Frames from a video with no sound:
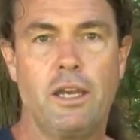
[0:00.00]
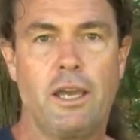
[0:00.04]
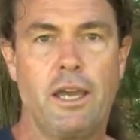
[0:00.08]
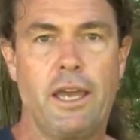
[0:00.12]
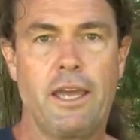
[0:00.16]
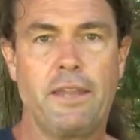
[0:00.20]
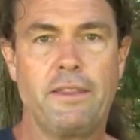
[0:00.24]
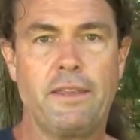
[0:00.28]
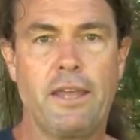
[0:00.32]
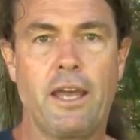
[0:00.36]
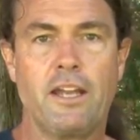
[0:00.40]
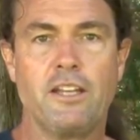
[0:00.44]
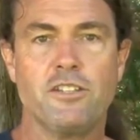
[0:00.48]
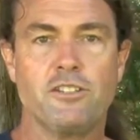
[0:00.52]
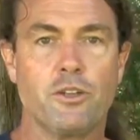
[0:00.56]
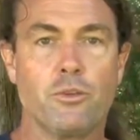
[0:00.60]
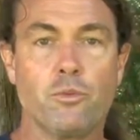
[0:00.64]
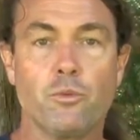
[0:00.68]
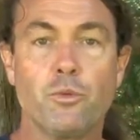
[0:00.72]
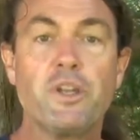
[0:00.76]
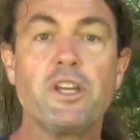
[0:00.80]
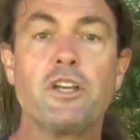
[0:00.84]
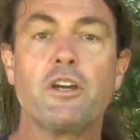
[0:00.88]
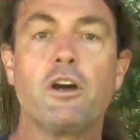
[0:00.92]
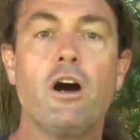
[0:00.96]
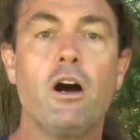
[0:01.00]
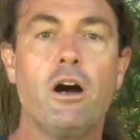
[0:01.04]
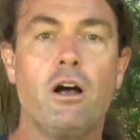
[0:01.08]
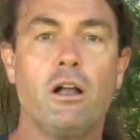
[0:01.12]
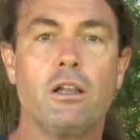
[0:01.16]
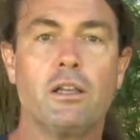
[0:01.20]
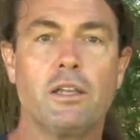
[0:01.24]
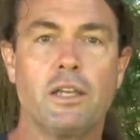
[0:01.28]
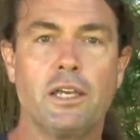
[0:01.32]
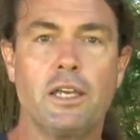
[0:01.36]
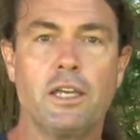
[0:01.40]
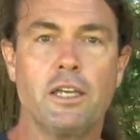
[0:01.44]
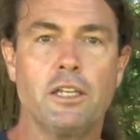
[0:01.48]
And that is a
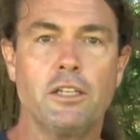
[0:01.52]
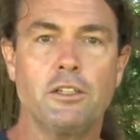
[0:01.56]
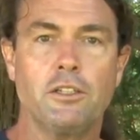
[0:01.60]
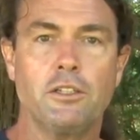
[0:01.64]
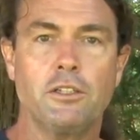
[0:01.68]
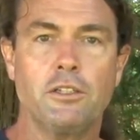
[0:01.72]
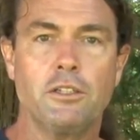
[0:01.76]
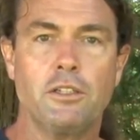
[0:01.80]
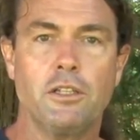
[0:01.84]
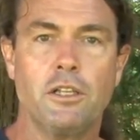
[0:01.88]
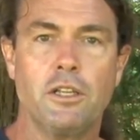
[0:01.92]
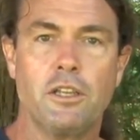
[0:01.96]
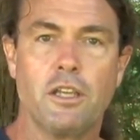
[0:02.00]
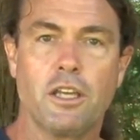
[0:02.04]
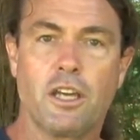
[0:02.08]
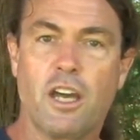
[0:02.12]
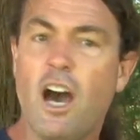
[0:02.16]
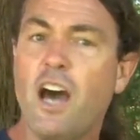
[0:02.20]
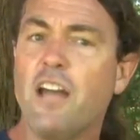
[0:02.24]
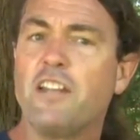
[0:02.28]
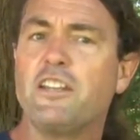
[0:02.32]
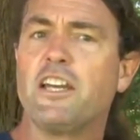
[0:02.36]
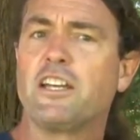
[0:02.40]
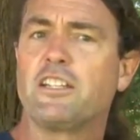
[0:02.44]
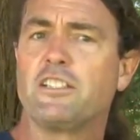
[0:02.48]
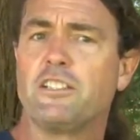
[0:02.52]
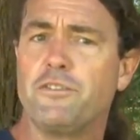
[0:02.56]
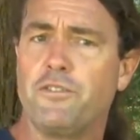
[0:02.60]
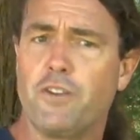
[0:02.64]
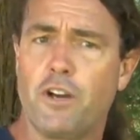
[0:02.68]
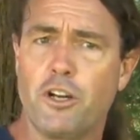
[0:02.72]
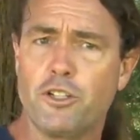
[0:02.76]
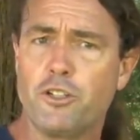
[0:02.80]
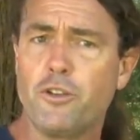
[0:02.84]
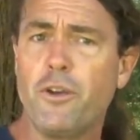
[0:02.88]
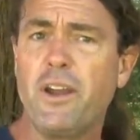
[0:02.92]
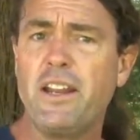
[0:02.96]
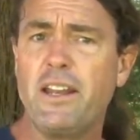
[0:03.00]
recall in the context of
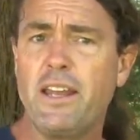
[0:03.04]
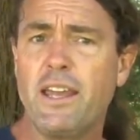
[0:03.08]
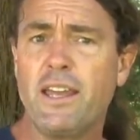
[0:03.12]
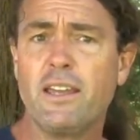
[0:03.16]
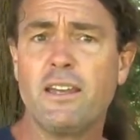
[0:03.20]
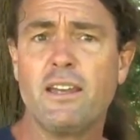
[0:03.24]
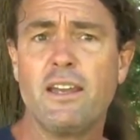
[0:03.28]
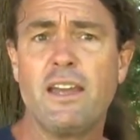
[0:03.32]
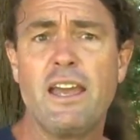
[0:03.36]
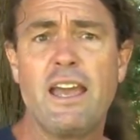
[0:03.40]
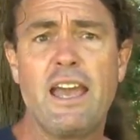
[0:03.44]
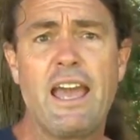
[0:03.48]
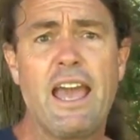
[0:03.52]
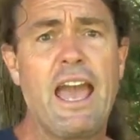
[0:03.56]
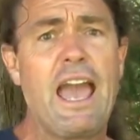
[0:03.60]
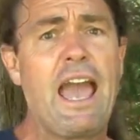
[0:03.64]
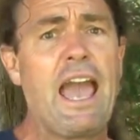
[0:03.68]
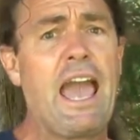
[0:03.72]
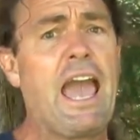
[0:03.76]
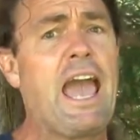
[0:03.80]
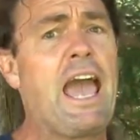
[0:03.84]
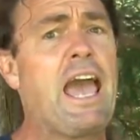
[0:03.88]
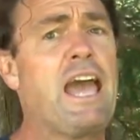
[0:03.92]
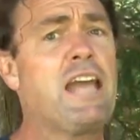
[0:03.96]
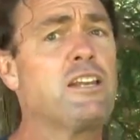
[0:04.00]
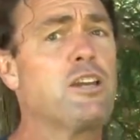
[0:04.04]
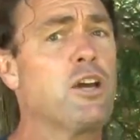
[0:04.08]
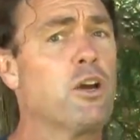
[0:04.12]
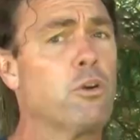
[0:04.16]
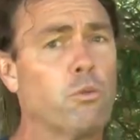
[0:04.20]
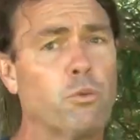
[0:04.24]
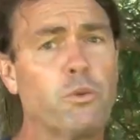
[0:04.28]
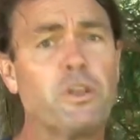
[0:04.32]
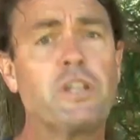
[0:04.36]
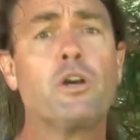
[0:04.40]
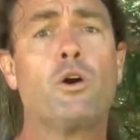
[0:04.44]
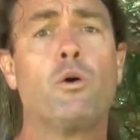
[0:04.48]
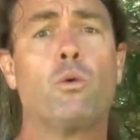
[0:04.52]
our training and a
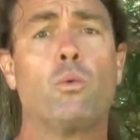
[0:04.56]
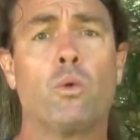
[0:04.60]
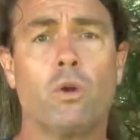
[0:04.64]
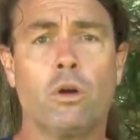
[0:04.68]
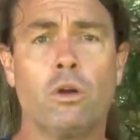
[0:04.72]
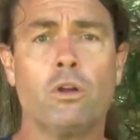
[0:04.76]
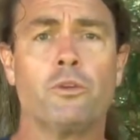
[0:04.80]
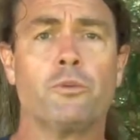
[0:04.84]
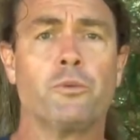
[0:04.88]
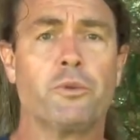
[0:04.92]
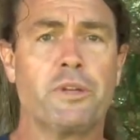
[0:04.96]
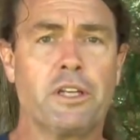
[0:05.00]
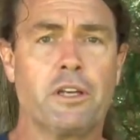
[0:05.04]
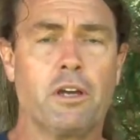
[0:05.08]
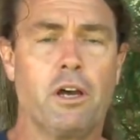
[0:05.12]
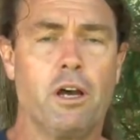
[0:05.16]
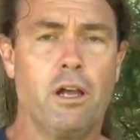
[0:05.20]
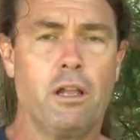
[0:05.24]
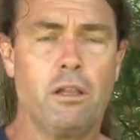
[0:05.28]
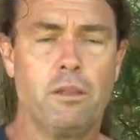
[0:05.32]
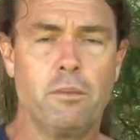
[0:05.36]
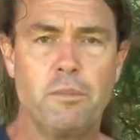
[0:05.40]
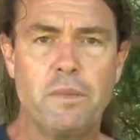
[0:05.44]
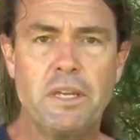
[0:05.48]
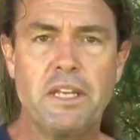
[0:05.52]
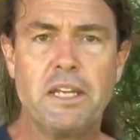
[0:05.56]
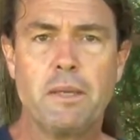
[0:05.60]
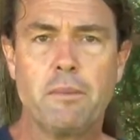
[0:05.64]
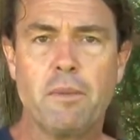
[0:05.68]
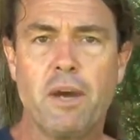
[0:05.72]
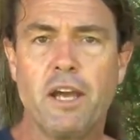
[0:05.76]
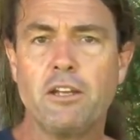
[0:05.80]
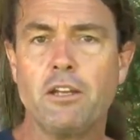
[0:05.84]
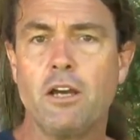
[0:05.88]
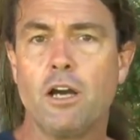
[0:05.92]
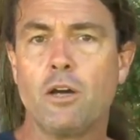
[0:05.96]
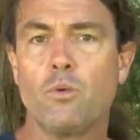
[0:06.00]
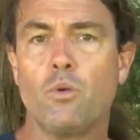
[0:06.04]
real world recall, meaning
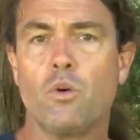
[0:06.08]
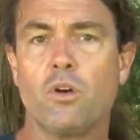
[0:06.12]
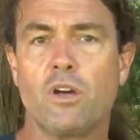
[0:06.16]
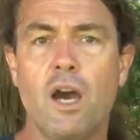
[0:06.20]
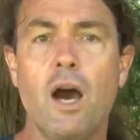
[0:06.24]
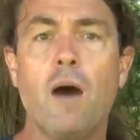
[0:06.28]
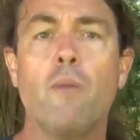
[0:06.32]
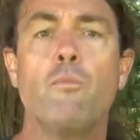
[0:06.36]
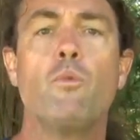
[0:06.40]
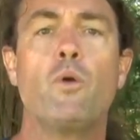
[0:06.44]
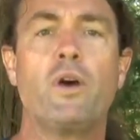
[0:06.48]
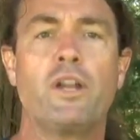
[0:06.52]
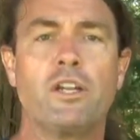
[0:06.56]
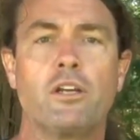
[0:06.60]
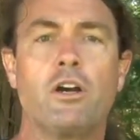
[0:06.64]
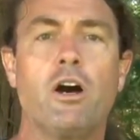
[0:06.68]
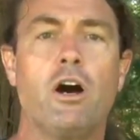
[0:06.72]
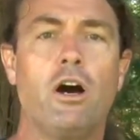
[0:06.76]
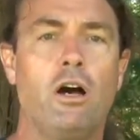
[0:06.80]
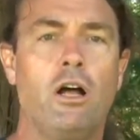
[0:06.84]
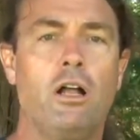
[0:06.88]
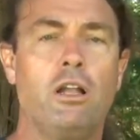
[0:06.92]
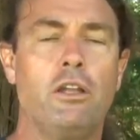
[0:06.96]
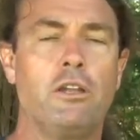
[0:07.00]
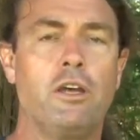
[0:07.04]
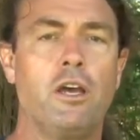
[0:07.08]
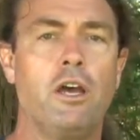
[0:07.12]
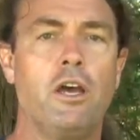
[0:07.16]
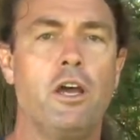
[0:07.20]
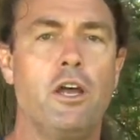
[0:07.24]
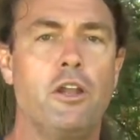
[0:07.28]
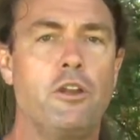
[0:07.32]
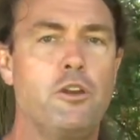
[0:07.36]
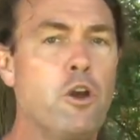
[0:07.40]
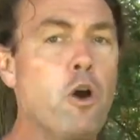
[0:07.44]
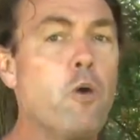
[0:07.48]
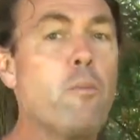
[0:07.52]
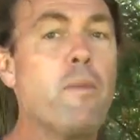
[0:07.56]
my dog will come when called
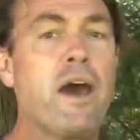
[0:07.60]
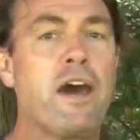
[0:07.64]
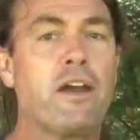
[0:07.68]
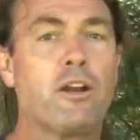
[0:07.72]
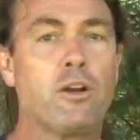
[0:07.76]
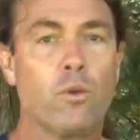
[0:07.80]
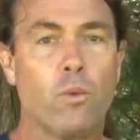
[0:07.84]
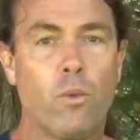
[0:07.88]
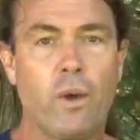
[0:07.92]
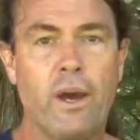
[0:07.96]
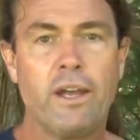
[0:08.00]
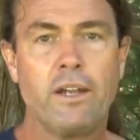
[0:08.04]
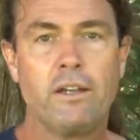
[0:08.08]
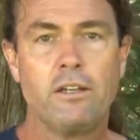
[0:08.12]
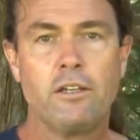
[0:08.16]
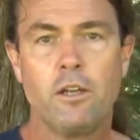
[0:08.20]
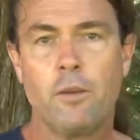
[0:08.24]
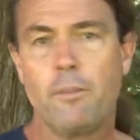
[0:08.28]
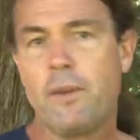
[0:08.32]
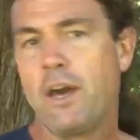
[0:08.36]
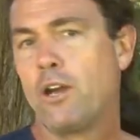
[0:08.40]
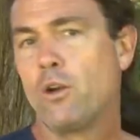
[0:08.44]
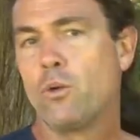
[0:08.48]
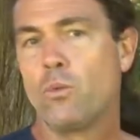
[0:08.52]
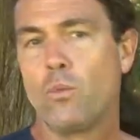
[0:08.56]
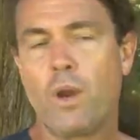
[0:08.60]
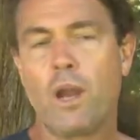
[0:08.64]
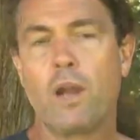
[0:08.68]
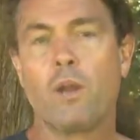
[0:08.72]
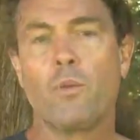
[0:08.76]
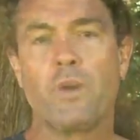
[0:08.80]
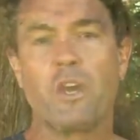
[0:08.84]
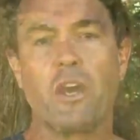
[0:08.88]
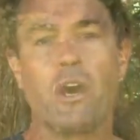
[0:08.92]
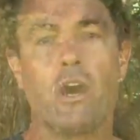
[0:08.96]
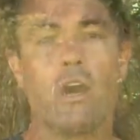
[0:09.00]
no matter what, no matter where we